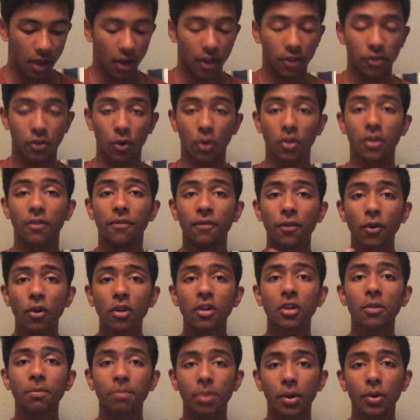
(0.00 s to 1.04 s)
So the four
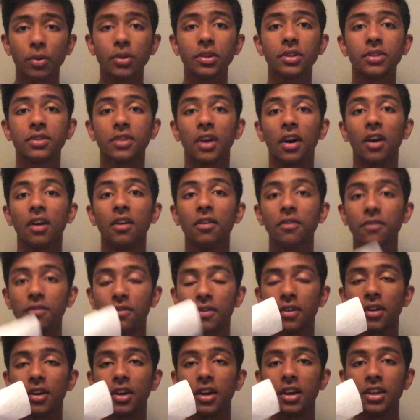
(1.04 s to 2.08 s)
components of
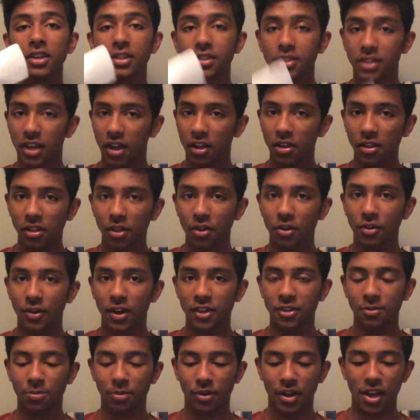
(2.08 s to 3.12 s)
cellular
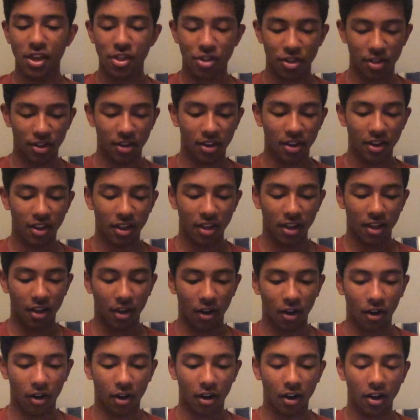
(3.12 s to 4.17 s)
respiration
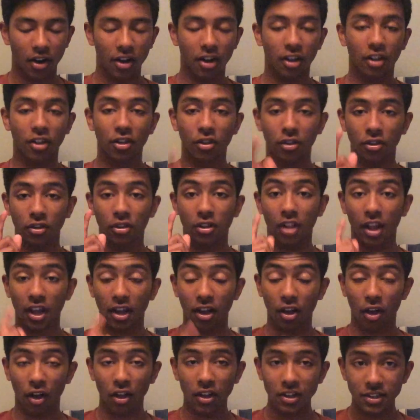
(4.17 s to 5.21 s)
are
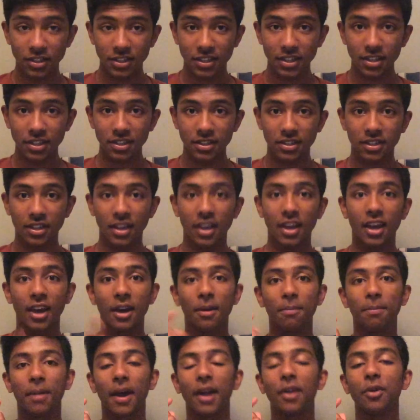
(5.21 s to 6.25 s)
glycolysis,
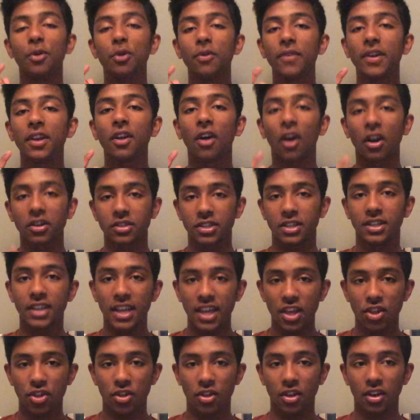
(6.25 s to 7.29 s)
pyruvate
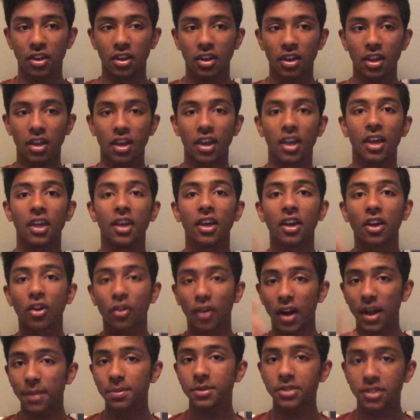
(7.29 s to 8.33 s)
oxidation,
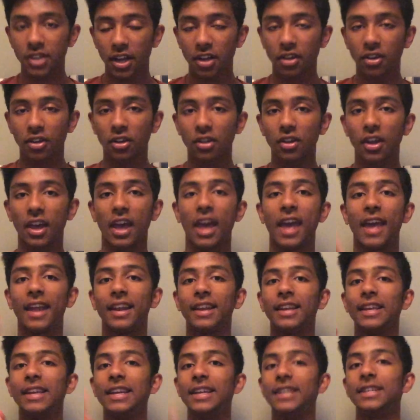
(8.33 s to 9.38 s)
Krebs cycle,
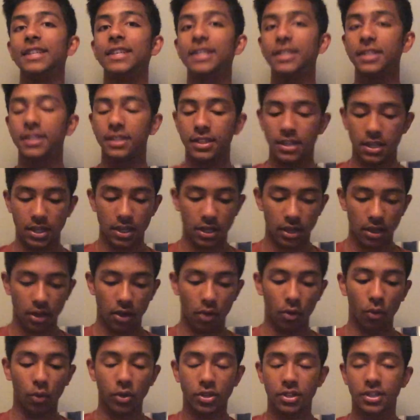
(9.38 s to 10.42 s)
and ETC,
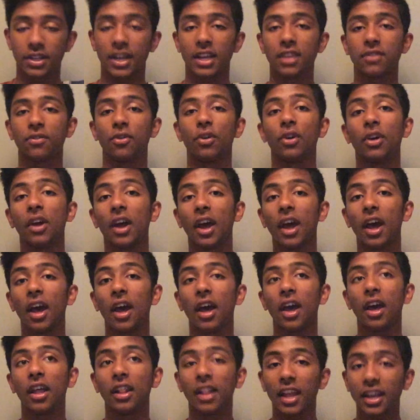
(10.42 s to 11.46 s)
which stands for
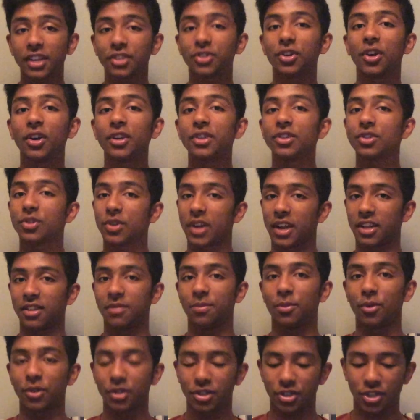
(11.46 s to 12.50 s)
electron
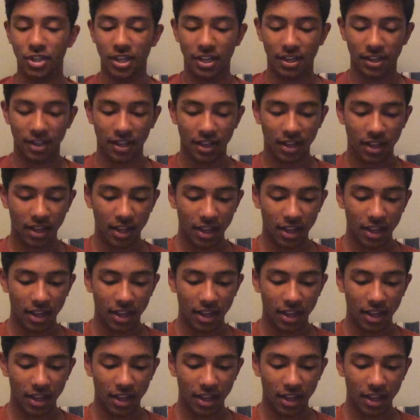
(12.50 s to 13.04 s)
transport chain.